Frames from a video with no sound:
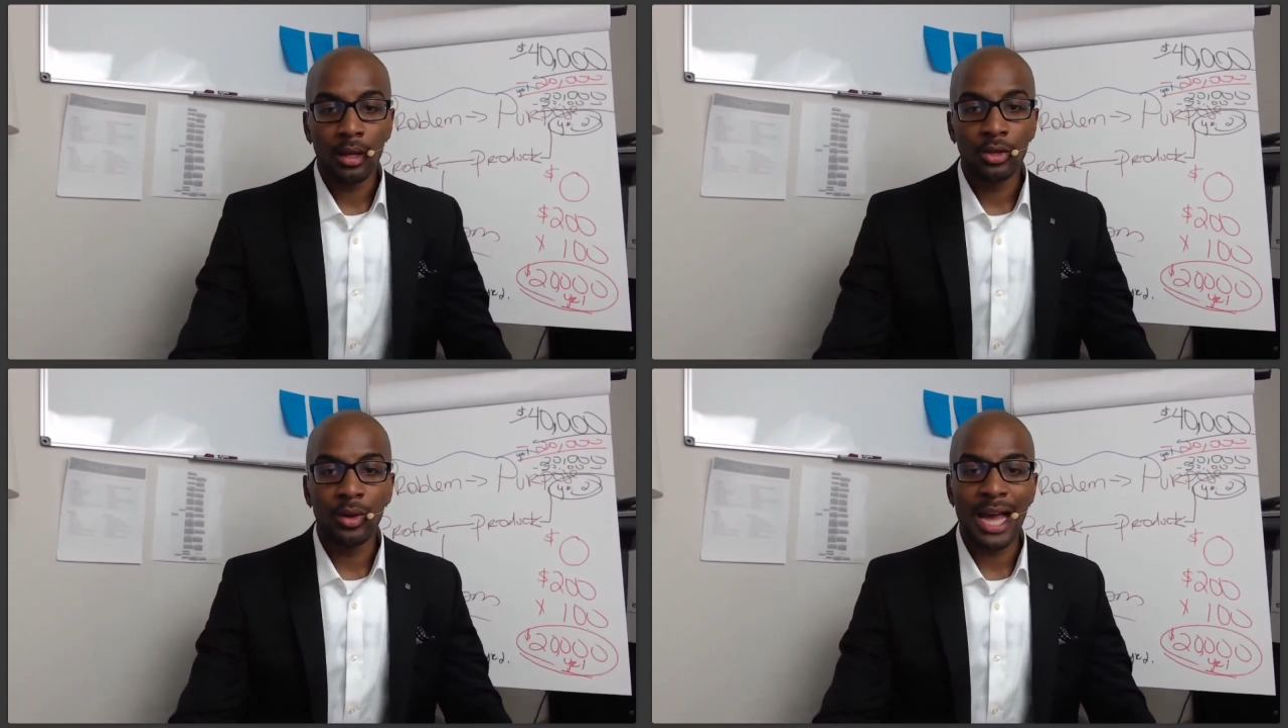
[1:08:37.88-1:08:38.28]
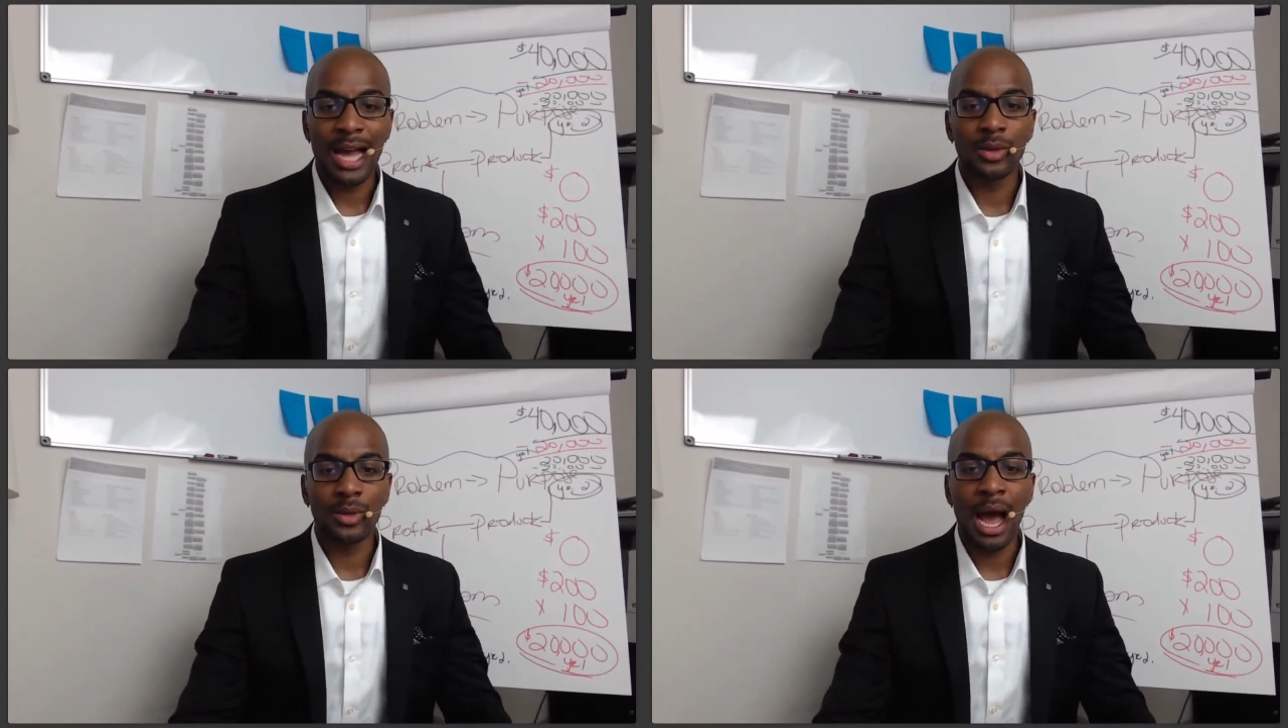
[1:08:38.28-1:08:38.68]
guys
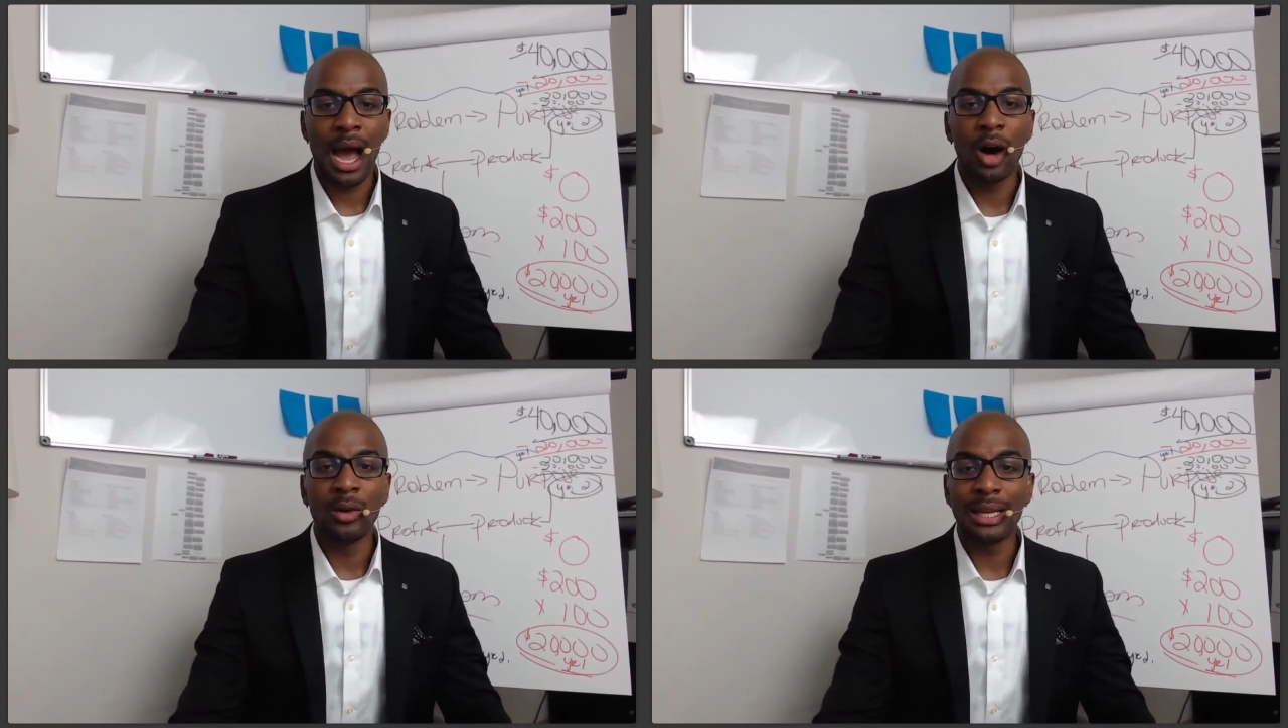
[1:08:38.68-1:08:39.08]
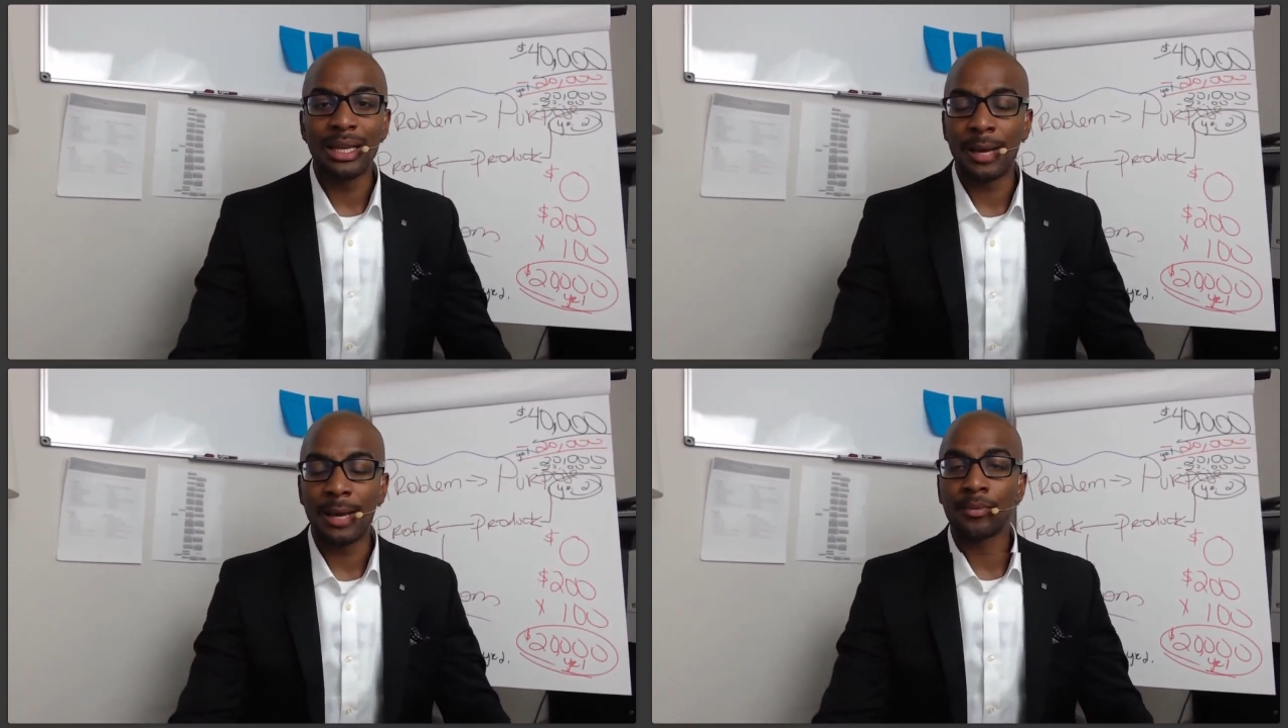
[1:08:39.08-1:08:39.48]
will not only
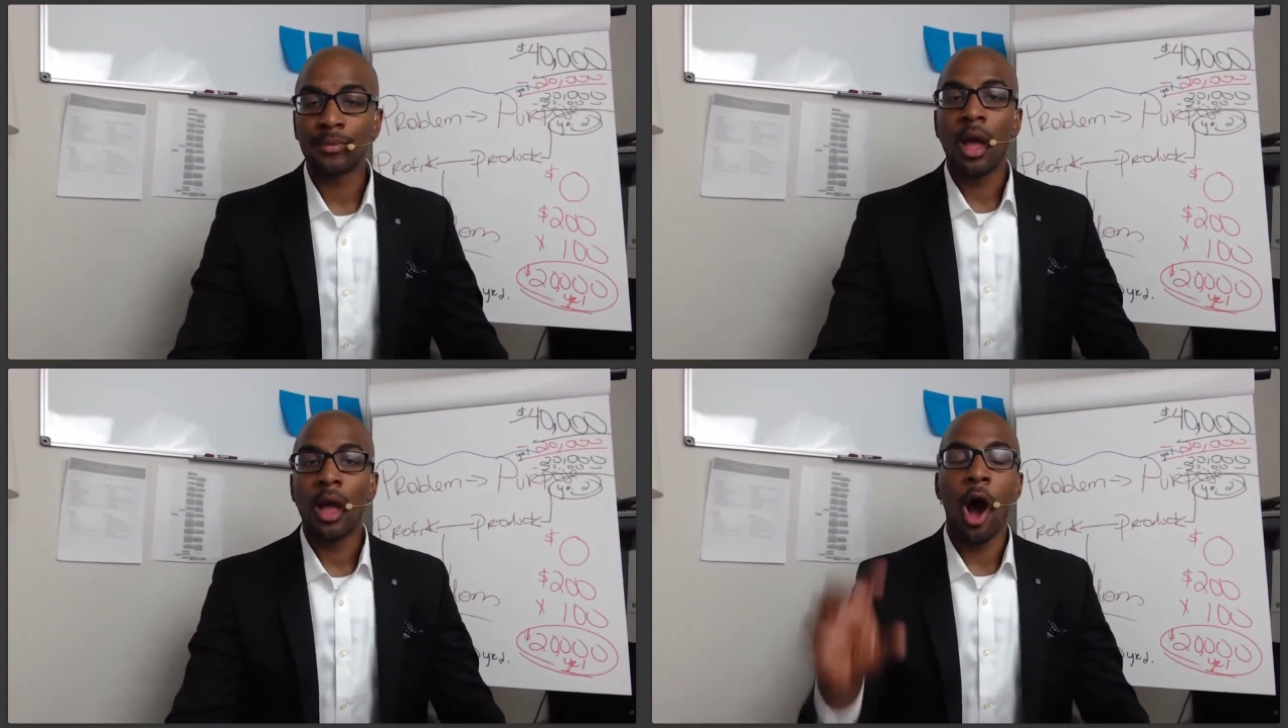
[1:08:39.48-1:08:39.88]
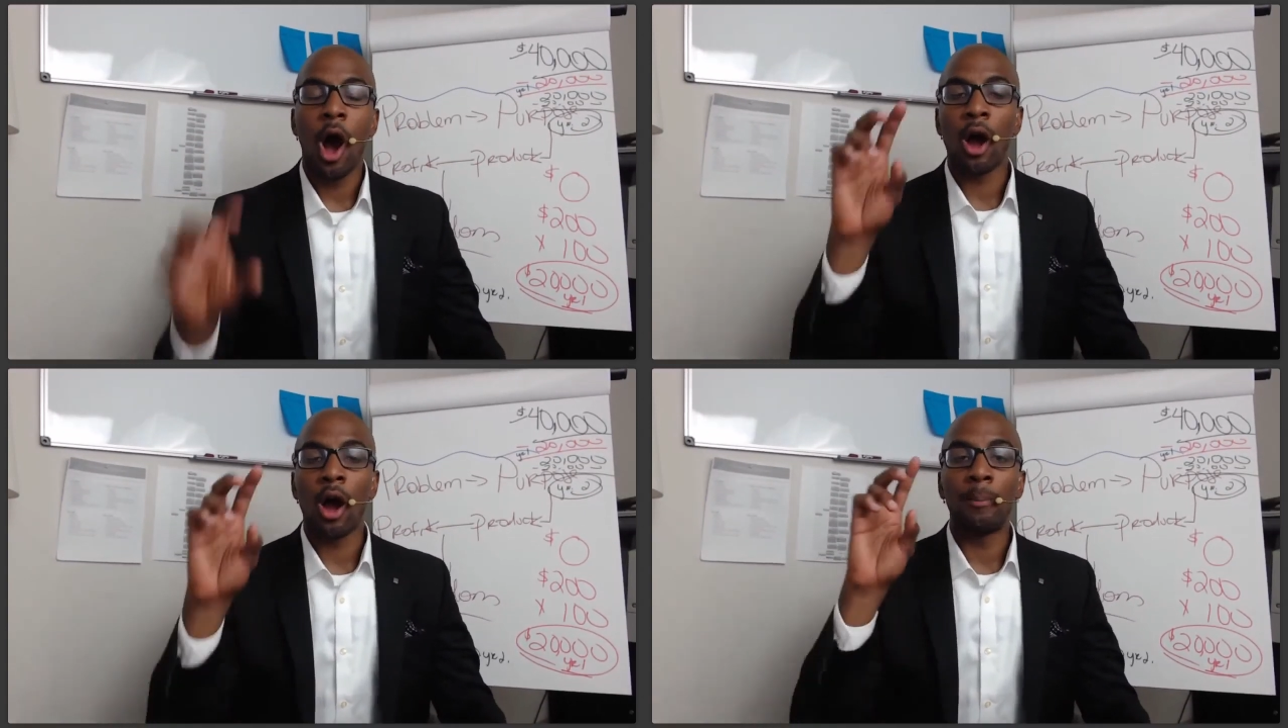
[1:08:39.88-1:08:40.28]
get
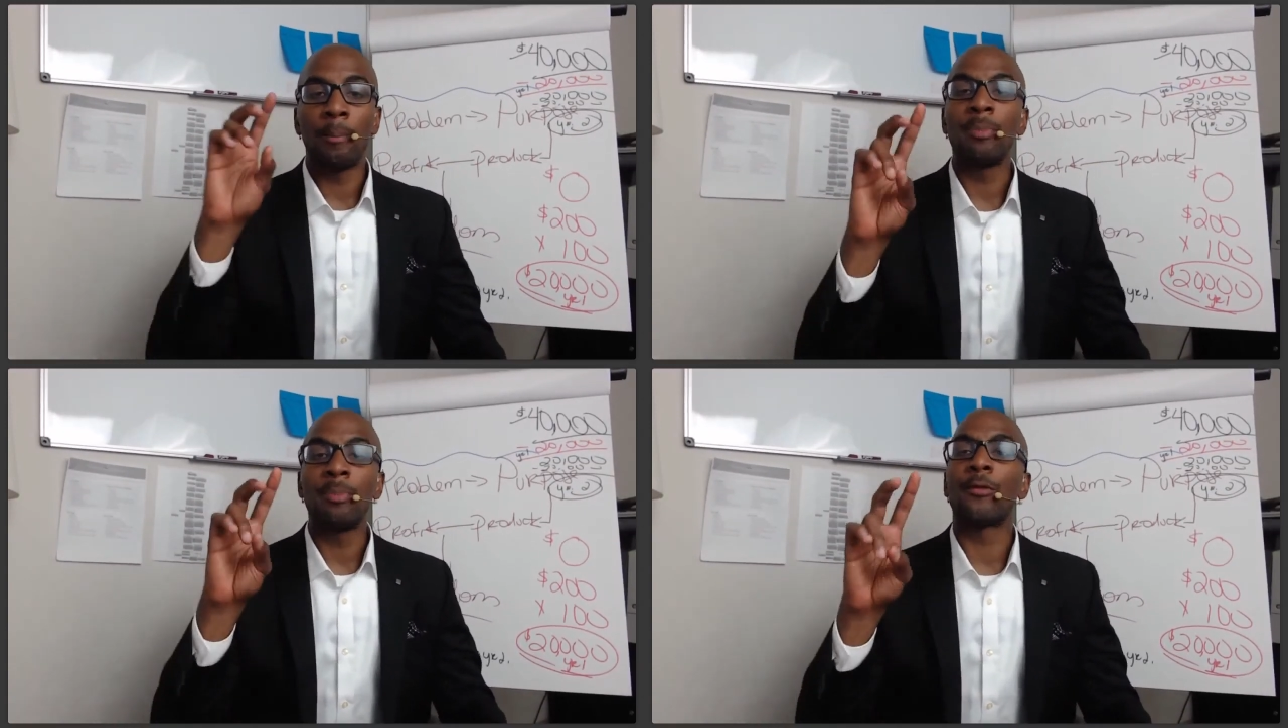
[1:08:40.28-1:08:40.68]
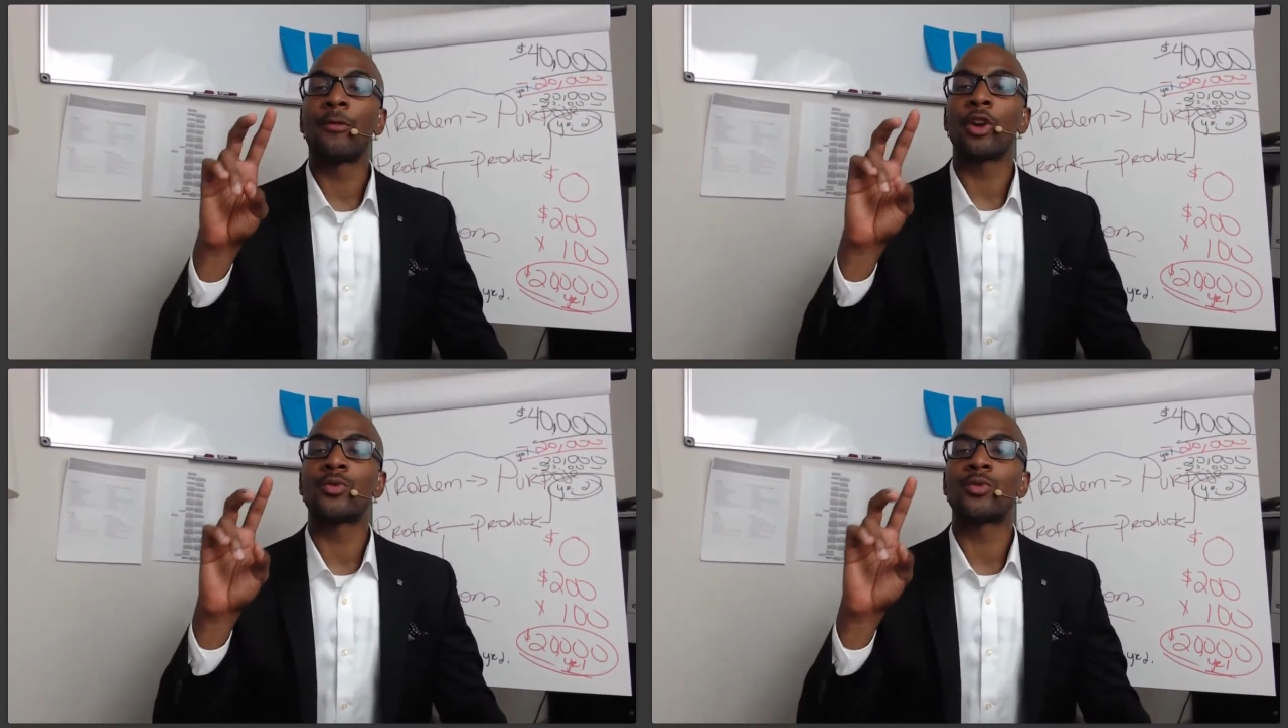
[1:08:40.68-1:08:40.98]
our People First,